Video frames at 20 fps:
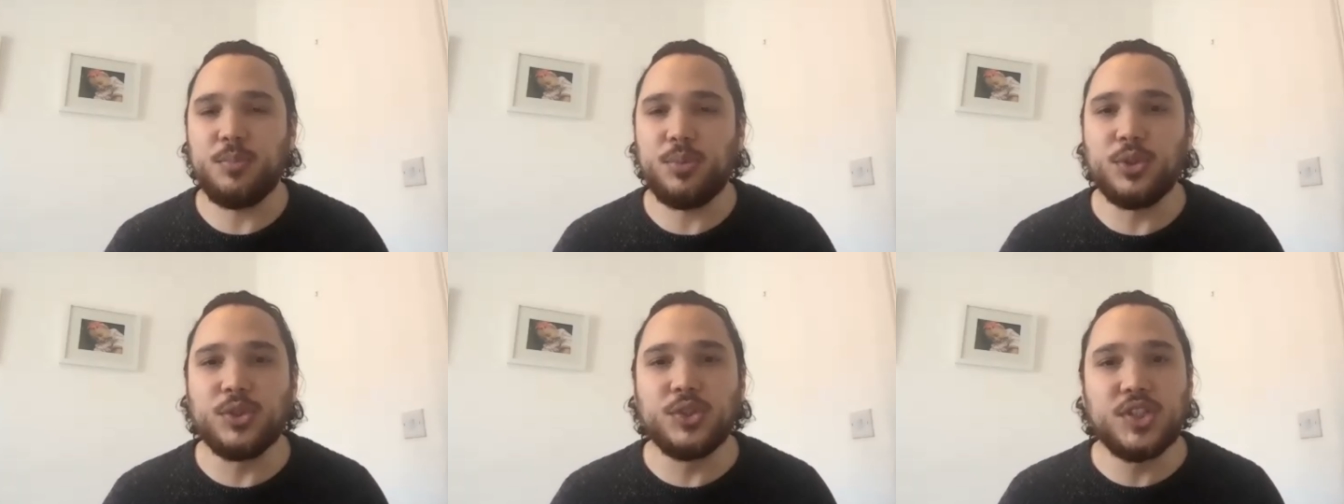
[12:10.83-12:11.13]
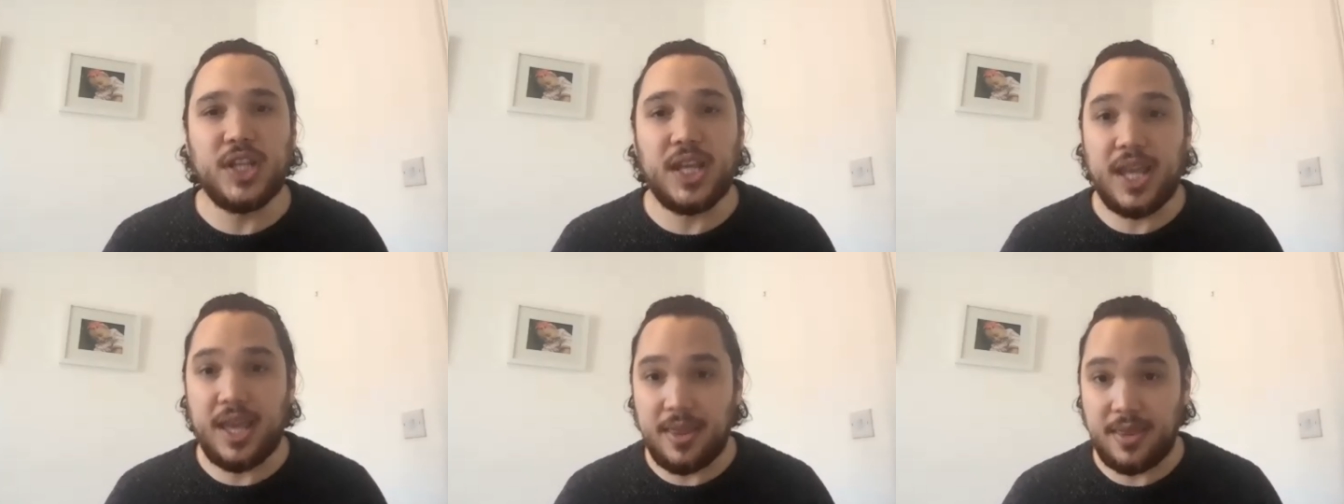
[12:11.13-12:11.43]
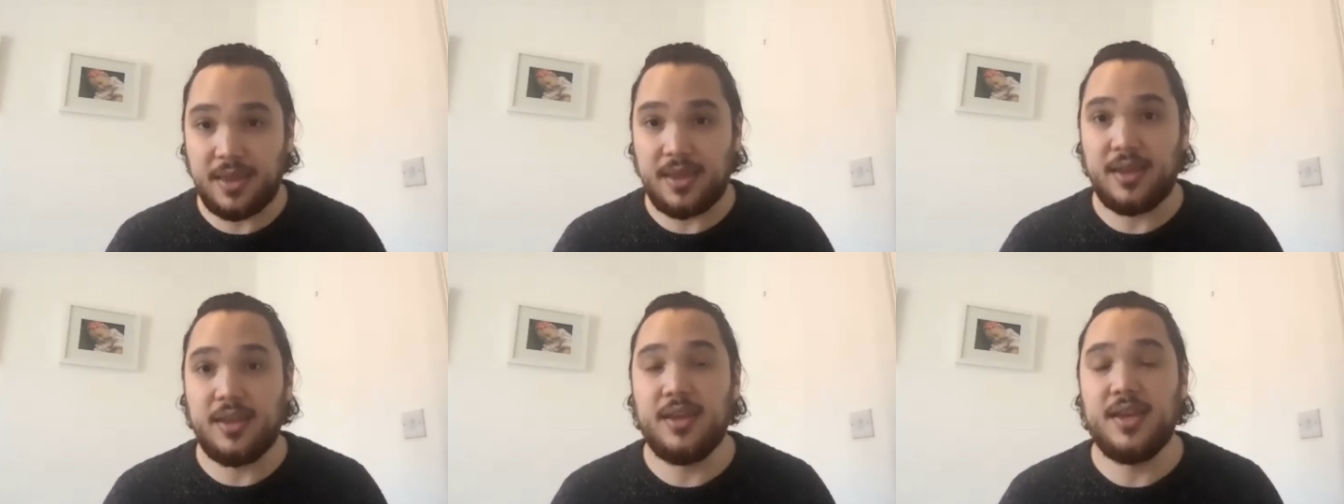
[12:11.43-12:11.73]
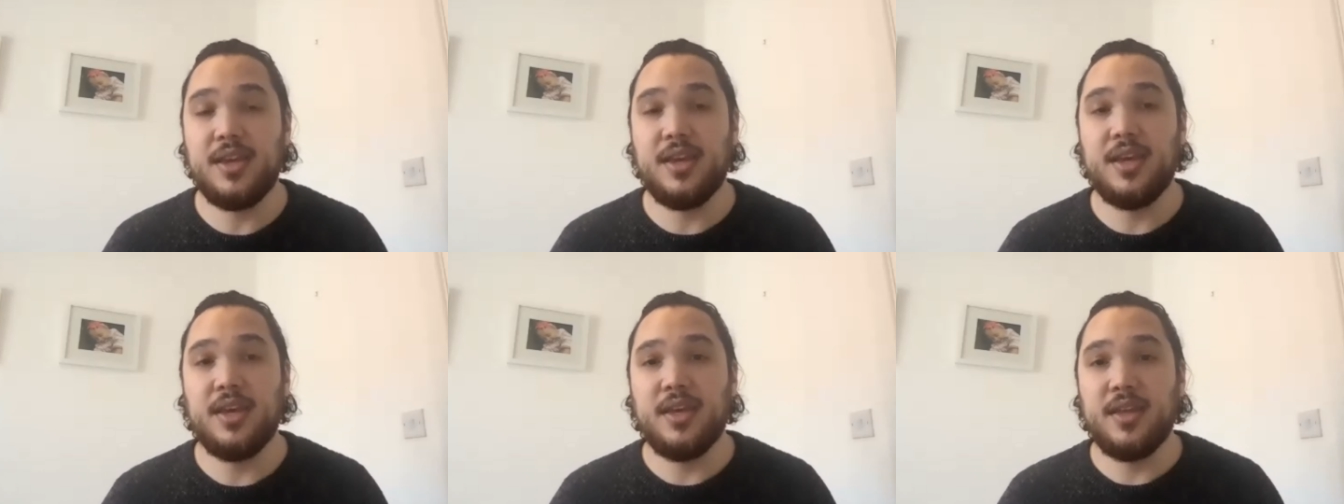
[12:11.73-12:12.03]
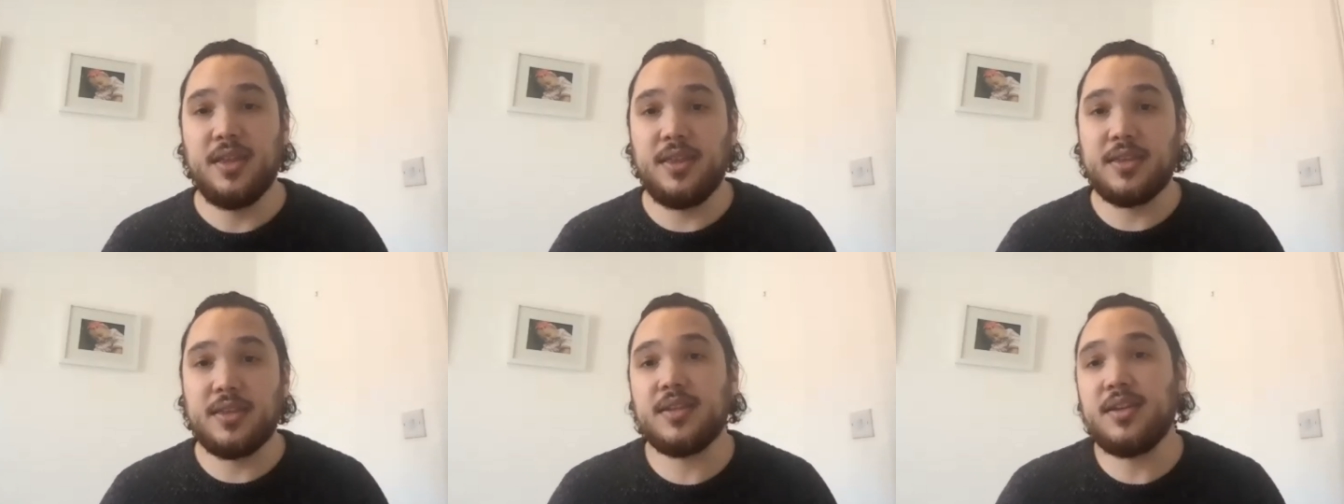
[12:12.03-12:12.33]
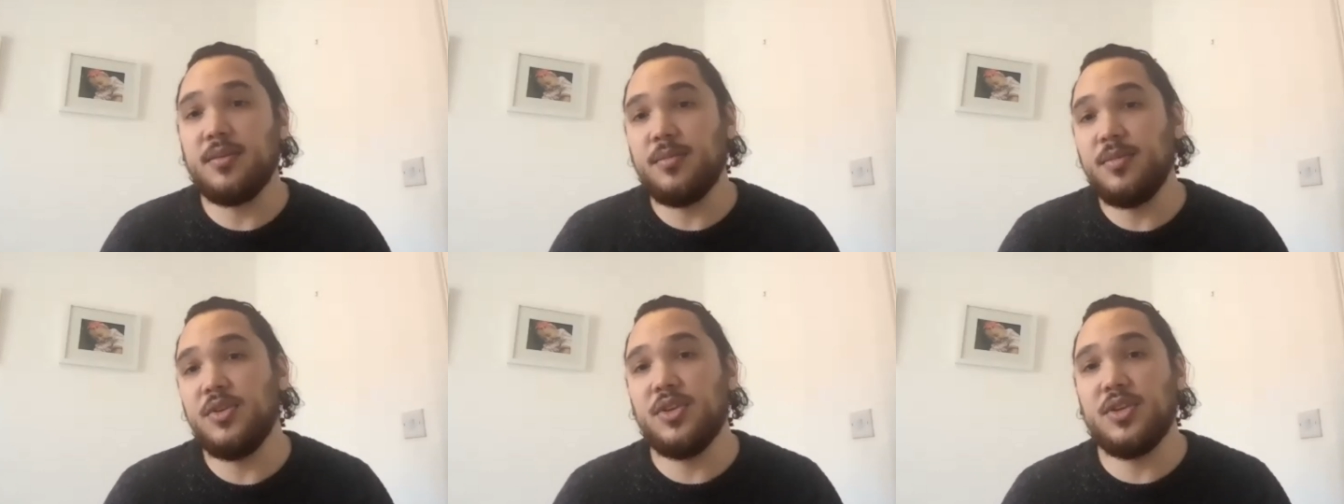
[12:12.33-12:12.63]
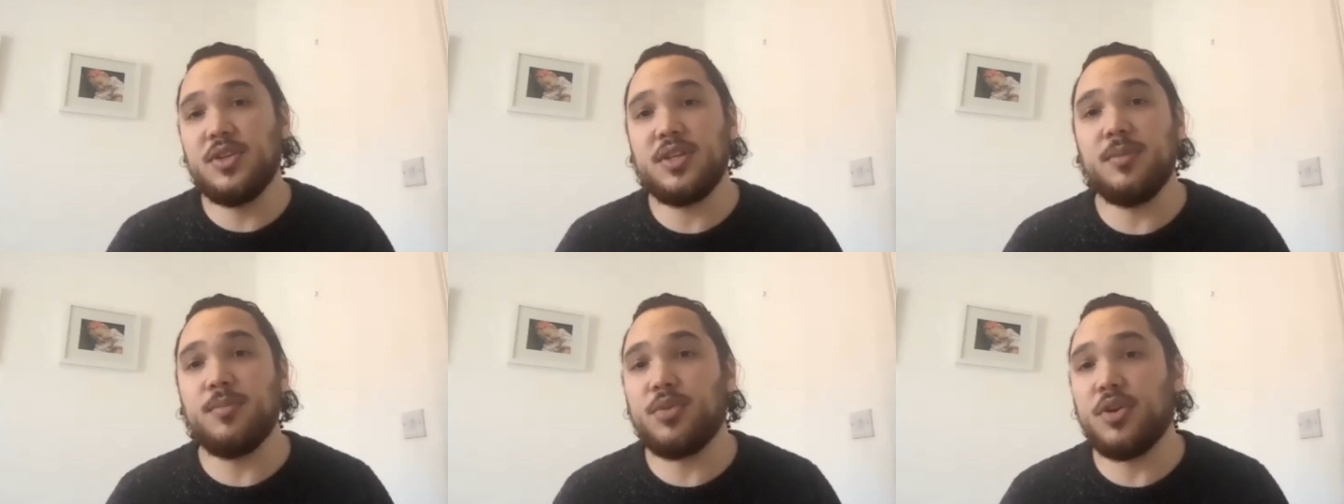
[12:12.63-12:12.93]
pull together this
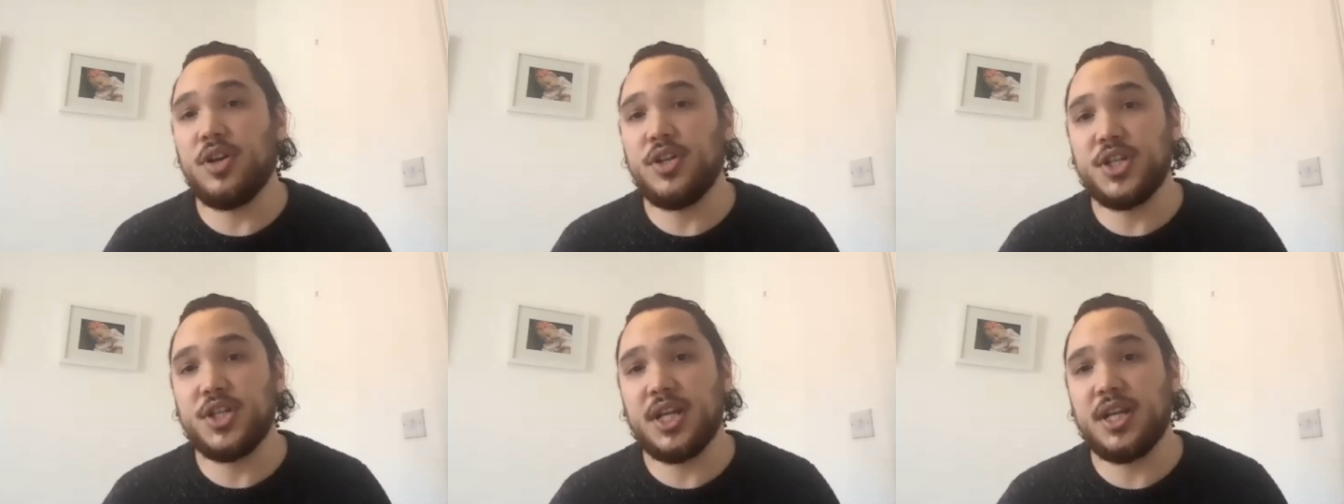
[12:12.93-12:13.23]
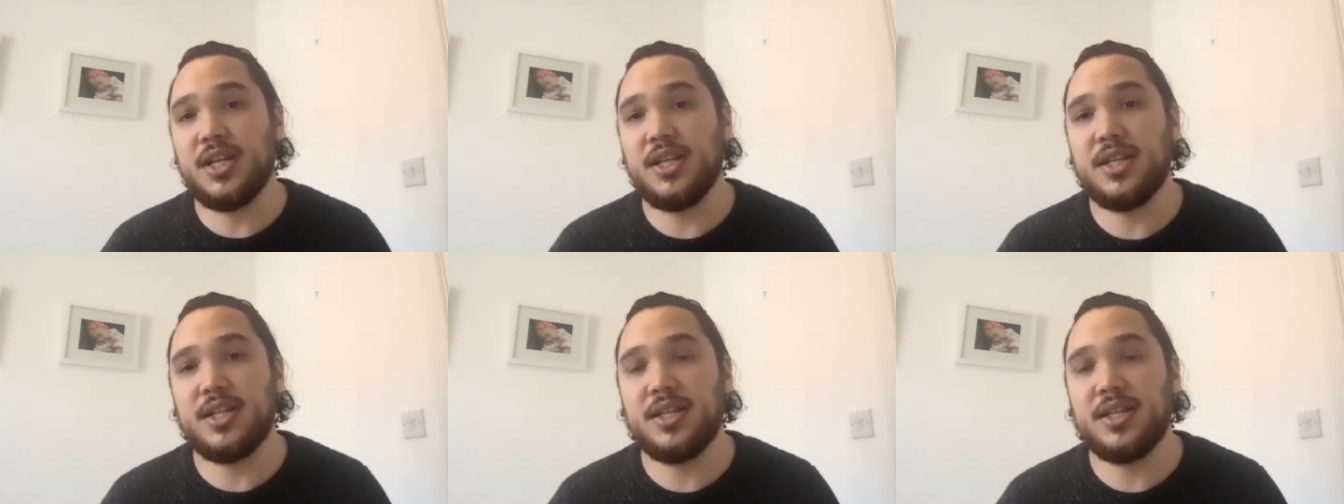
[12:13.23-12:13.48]
community project.